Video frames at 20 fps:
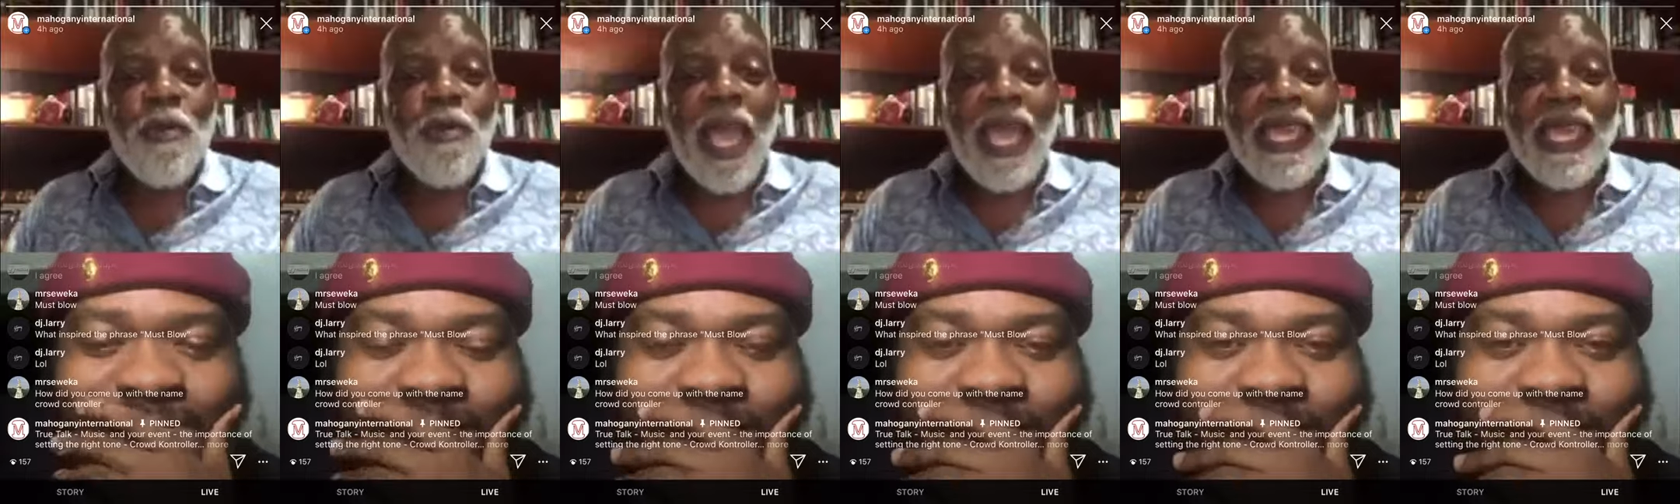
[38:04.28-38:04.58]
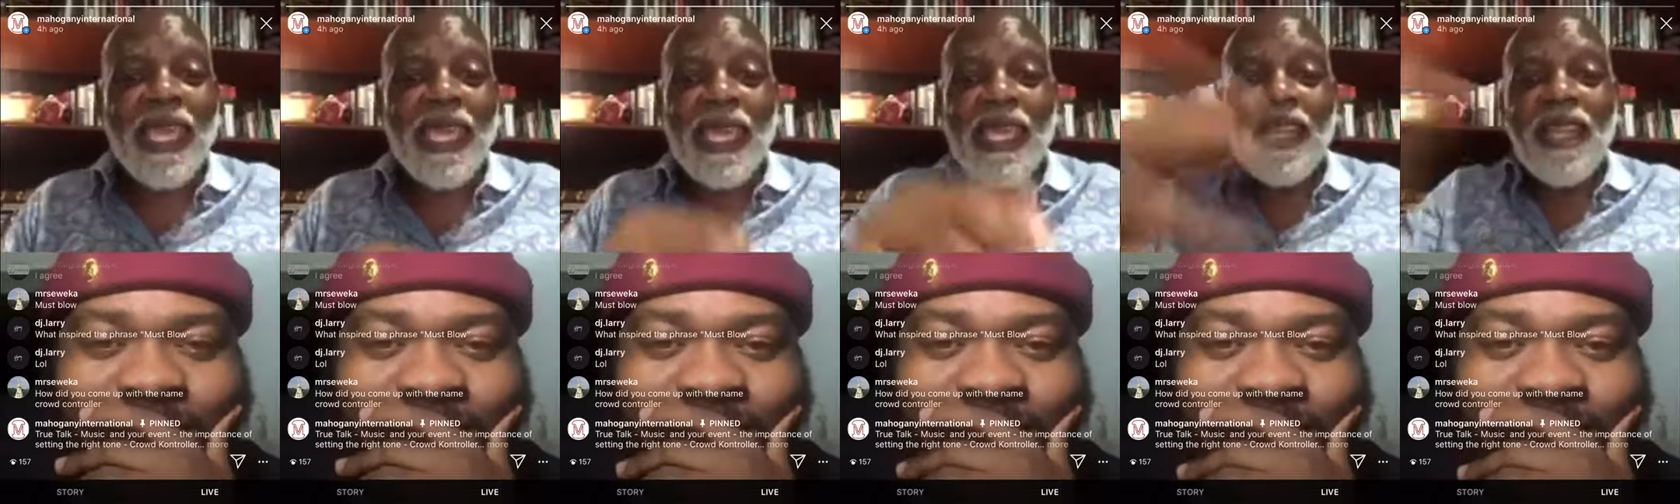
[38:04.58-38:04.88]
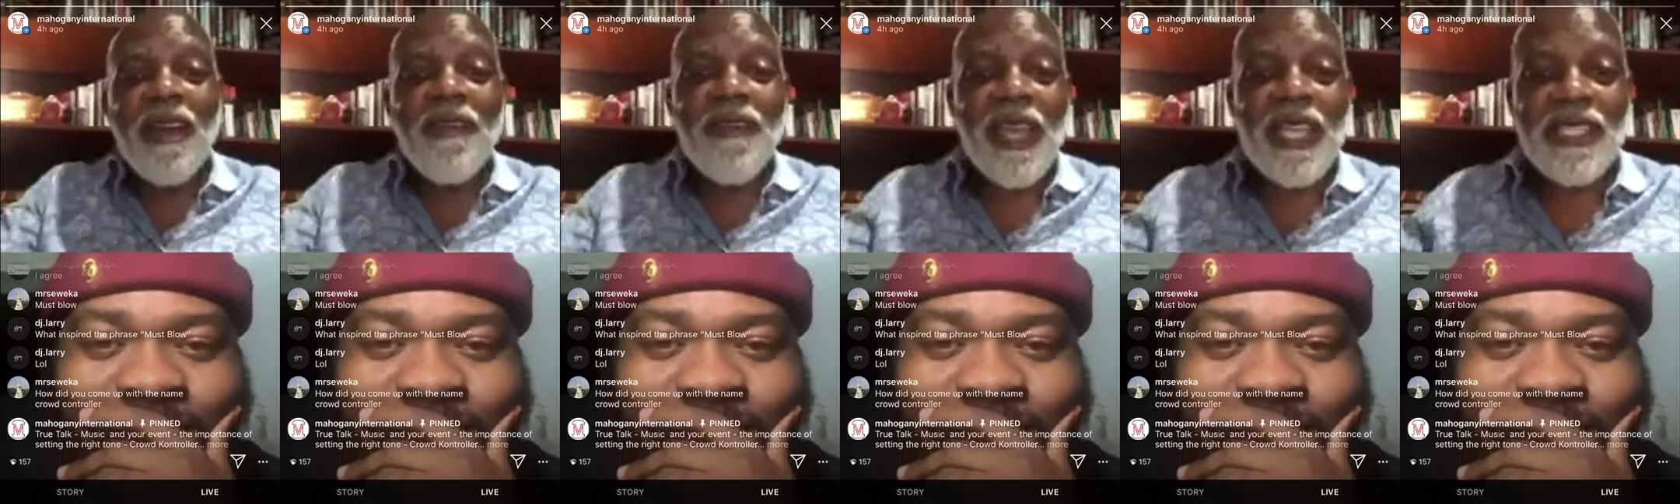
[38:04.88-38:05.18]
Gigi Love
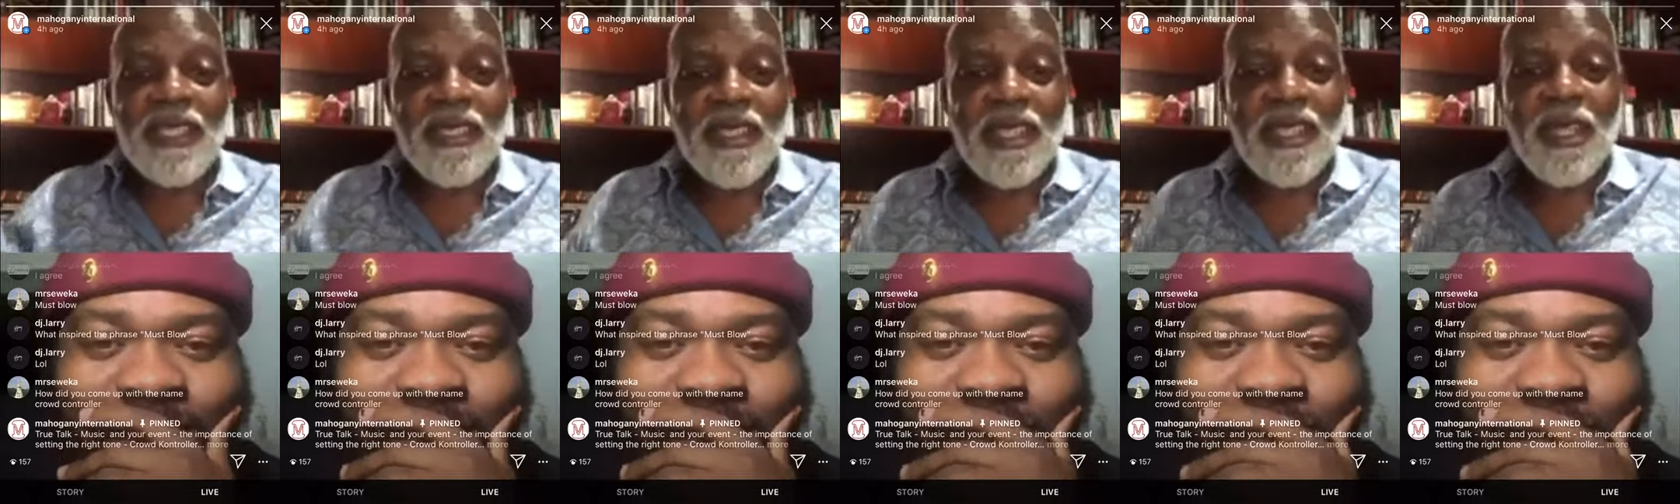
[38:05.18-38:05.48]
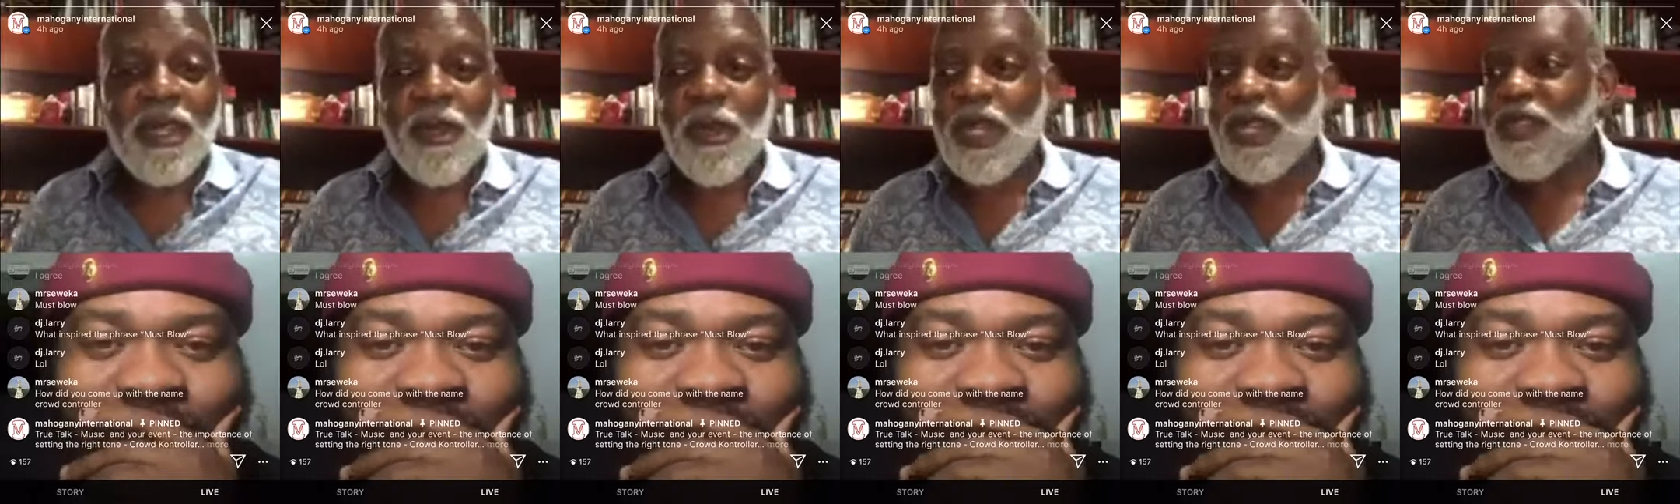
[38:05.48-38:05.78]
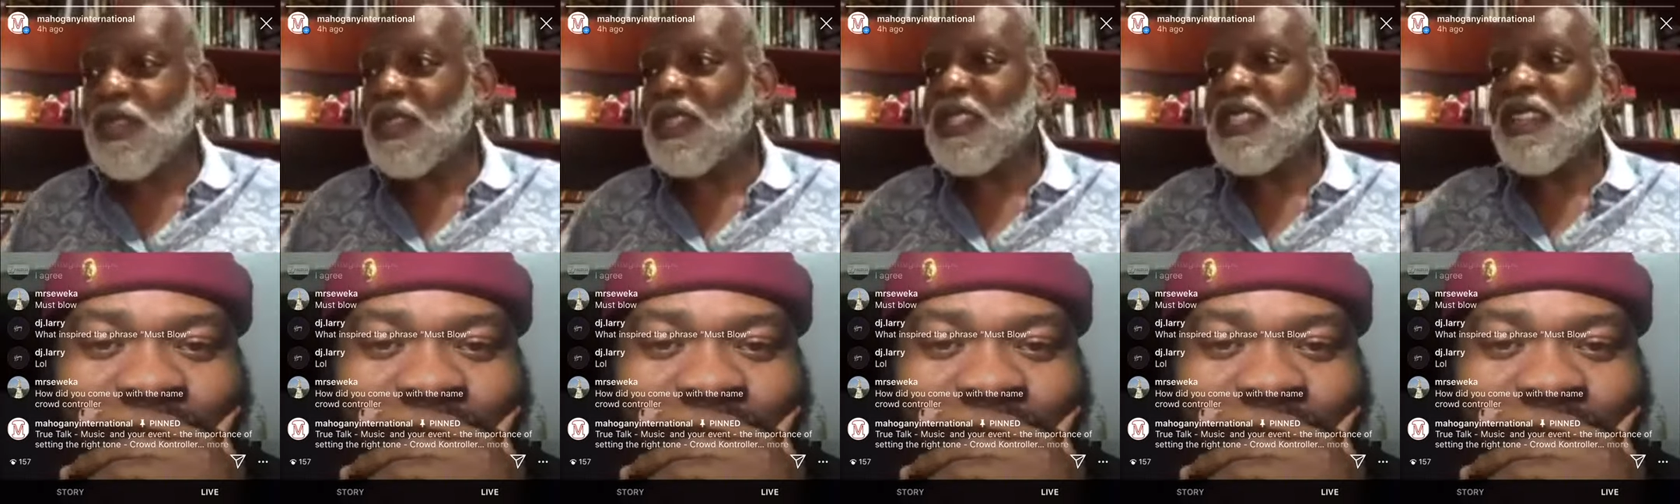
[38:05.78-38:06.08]
has another question.
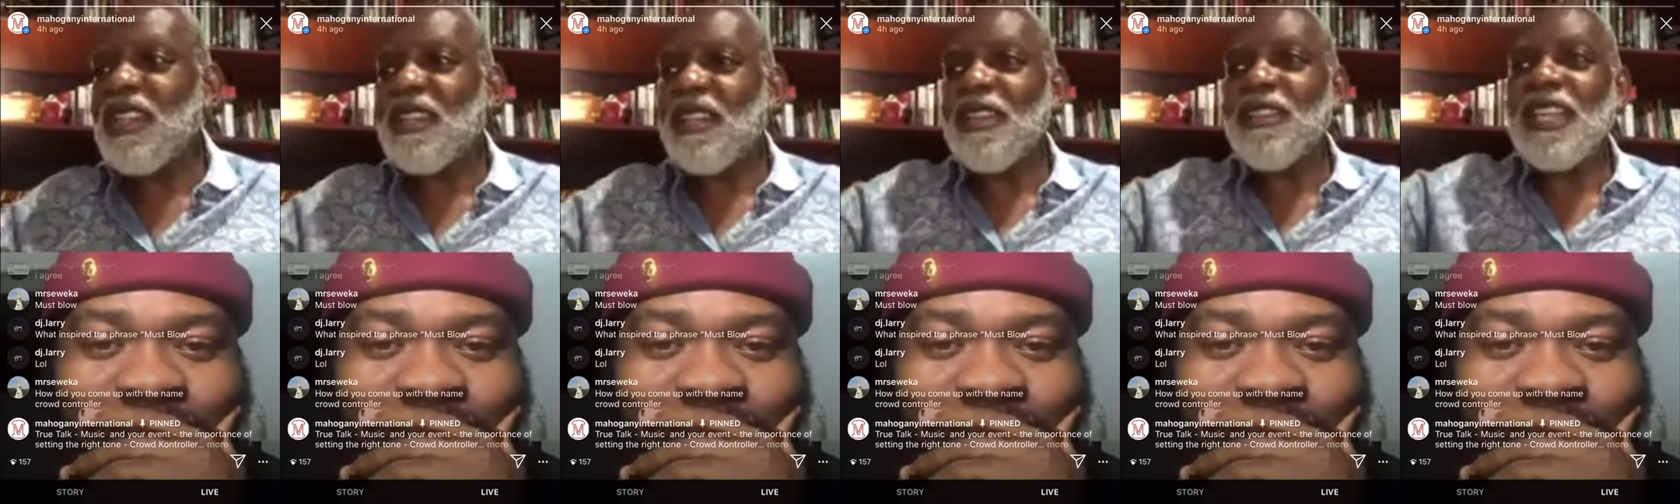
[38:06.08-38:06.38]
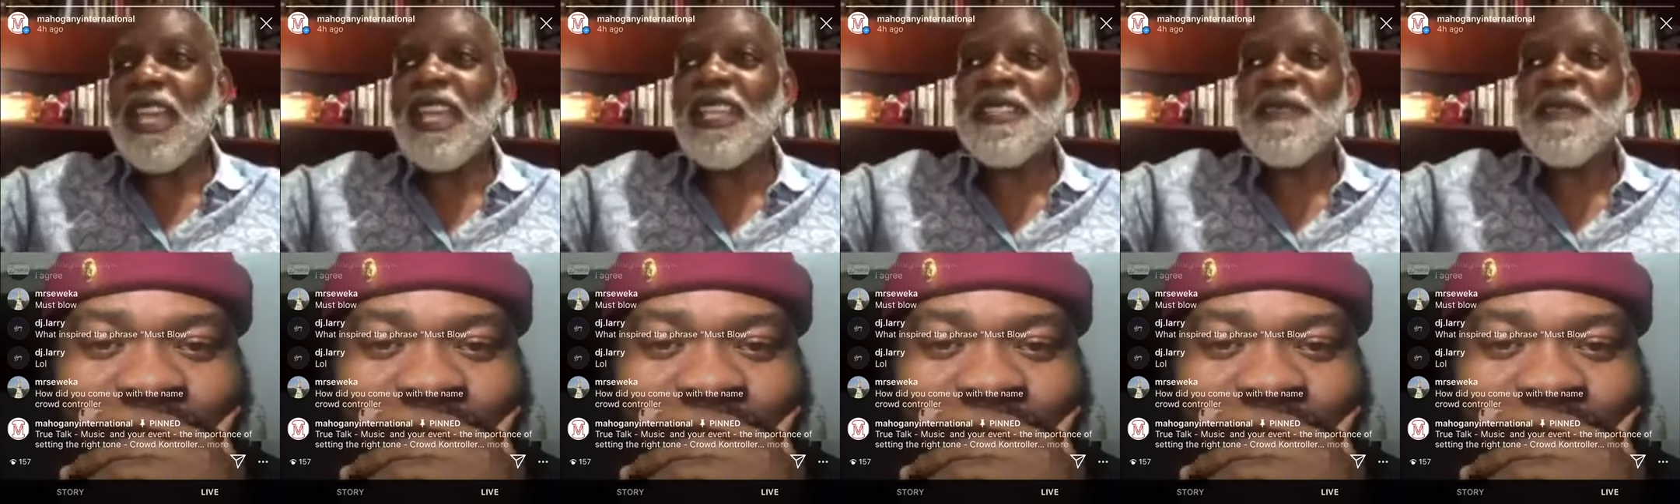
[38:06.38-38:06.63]
Yes.